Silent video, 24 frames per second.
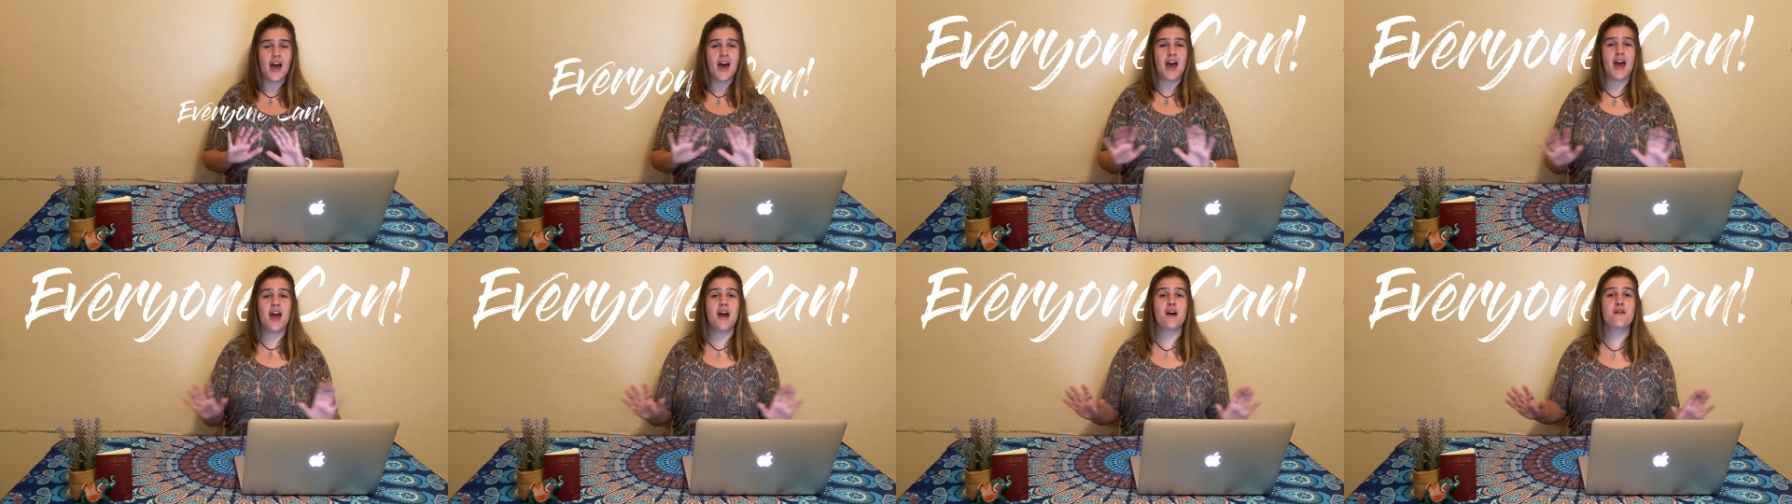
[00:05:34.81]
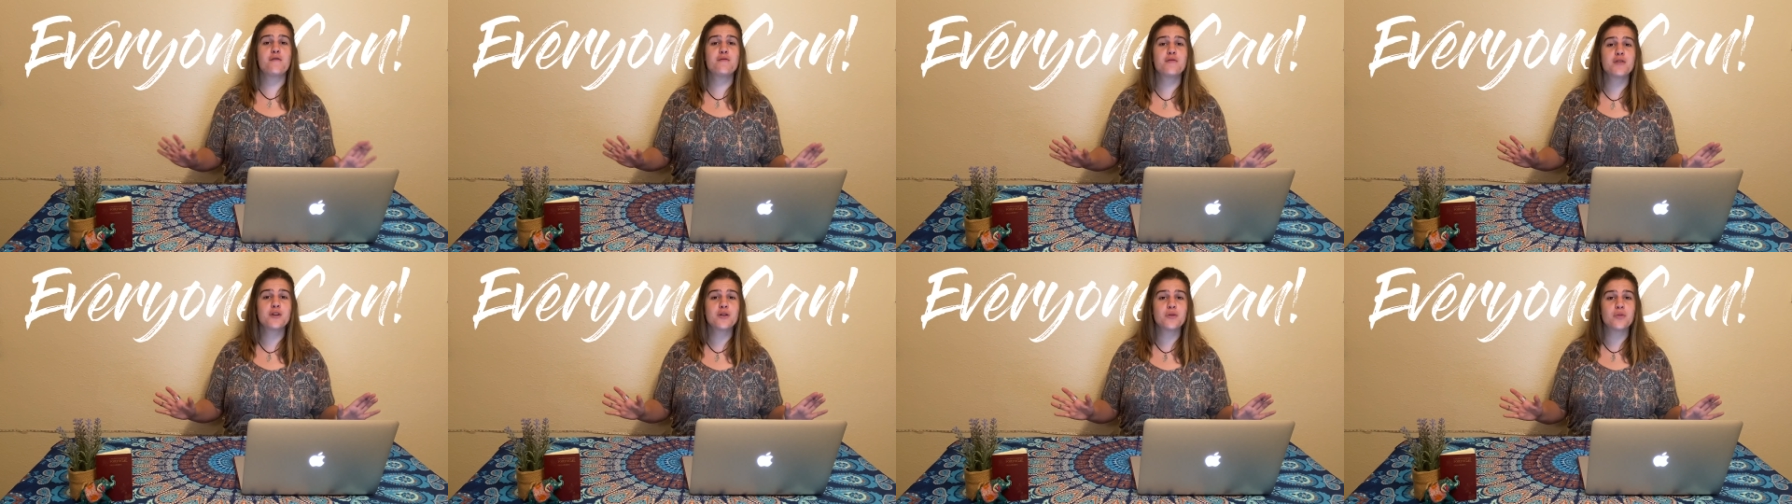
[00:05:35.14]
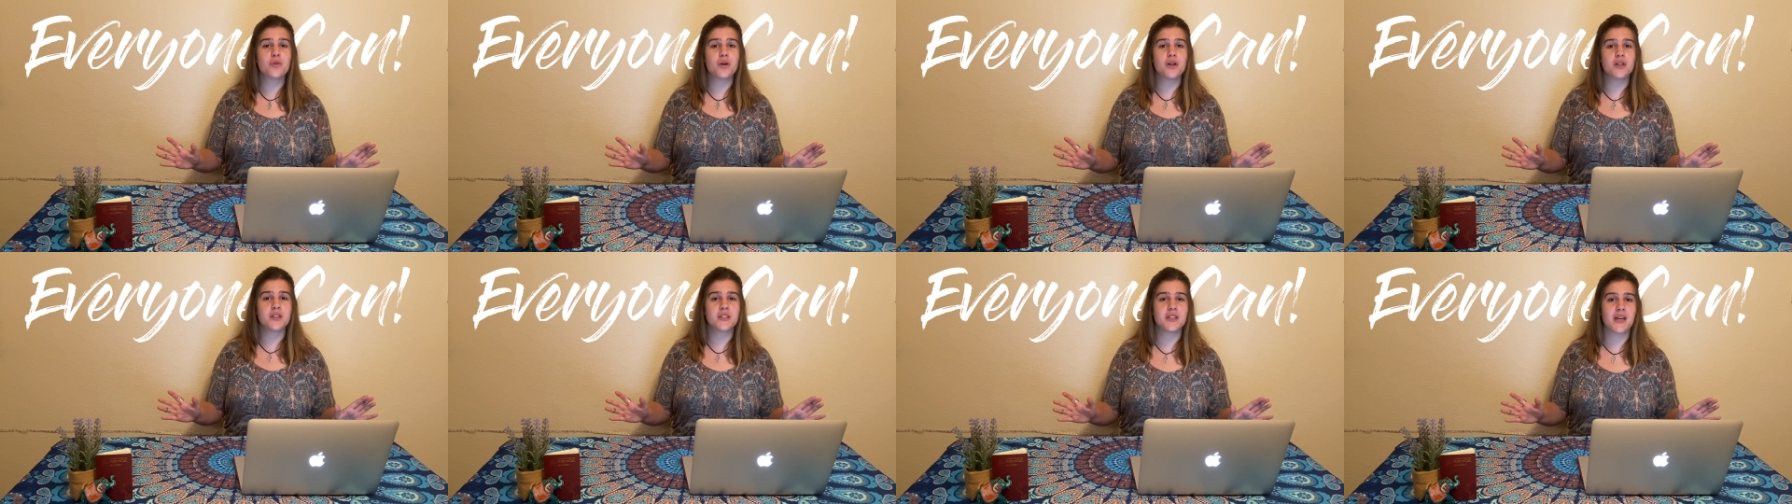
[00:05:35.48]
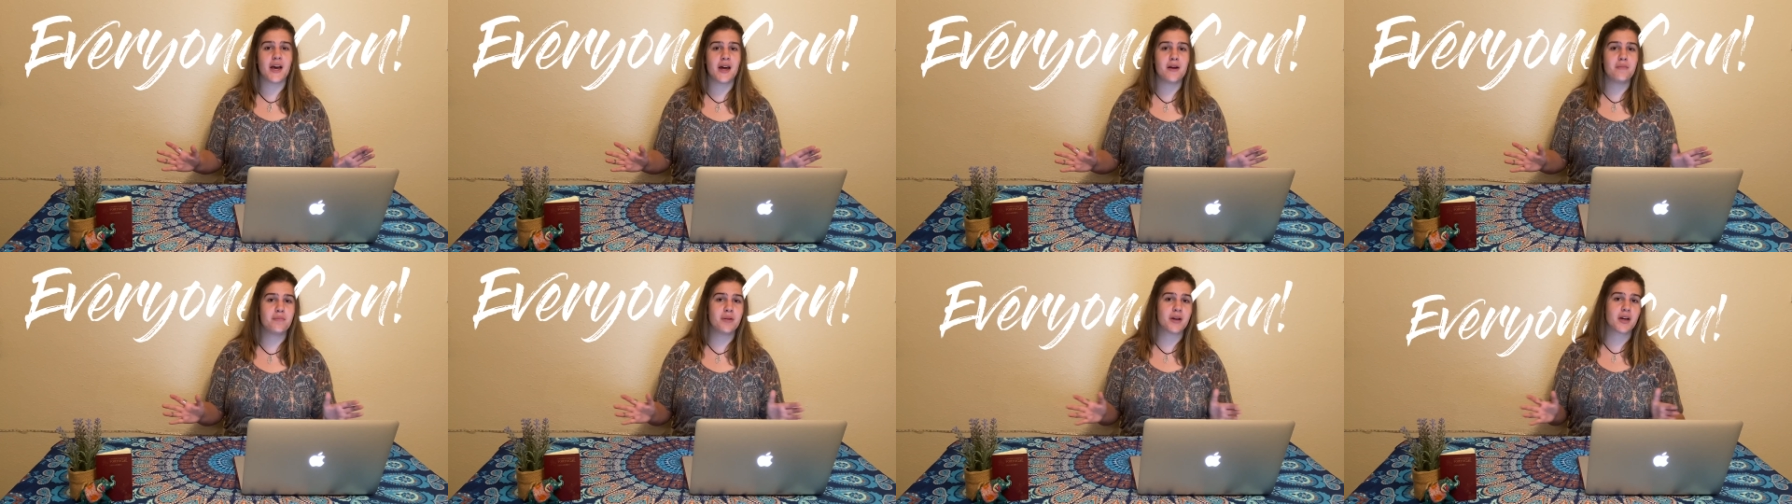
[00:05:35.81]
everyone
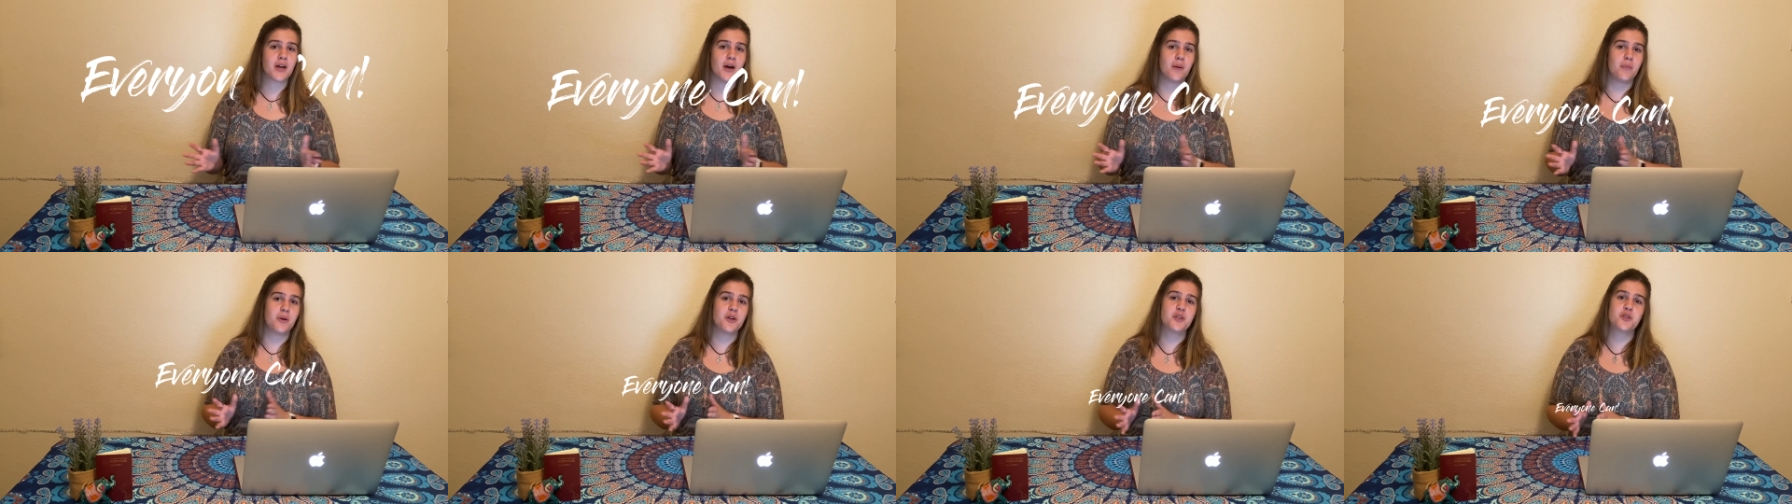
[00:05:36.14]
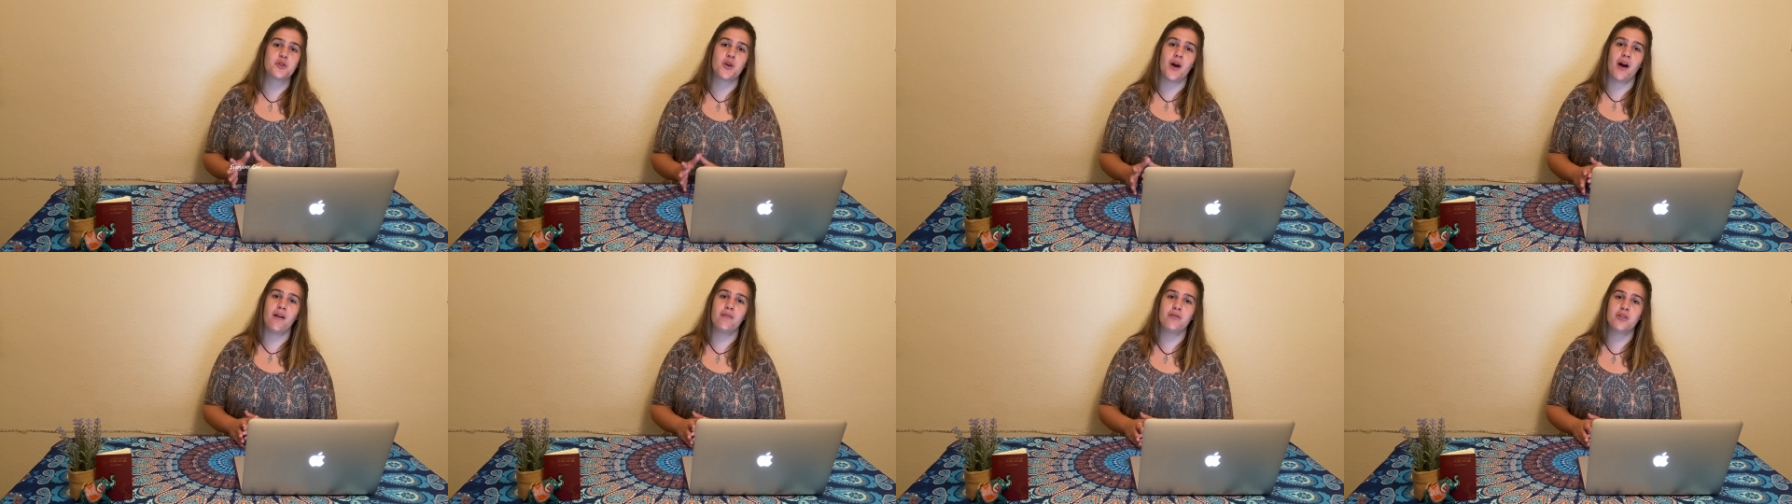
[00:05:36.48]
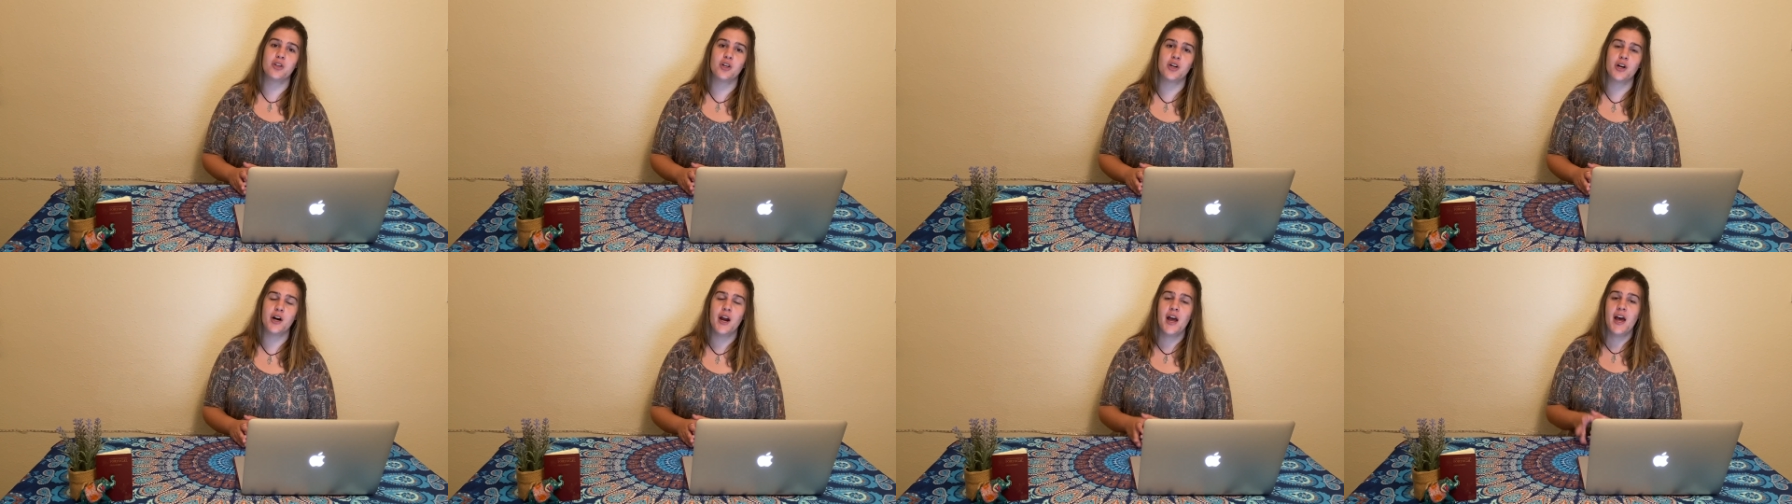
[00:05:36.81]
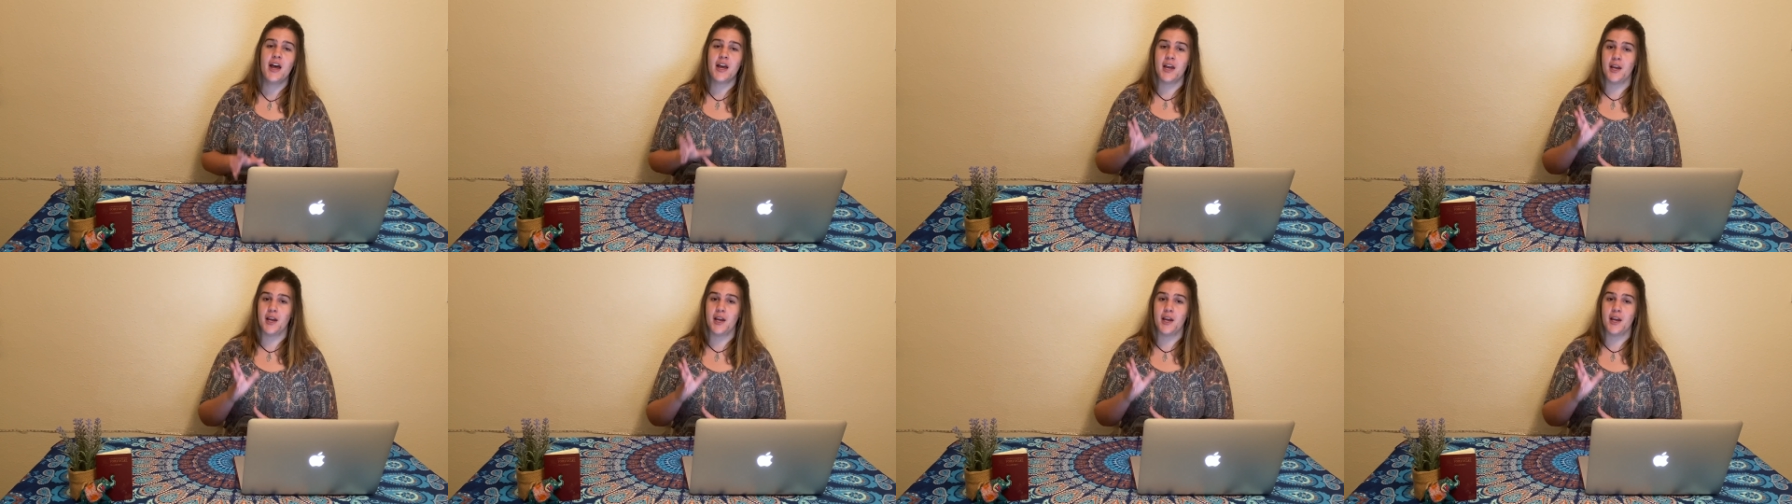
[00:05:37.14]
can become a traveler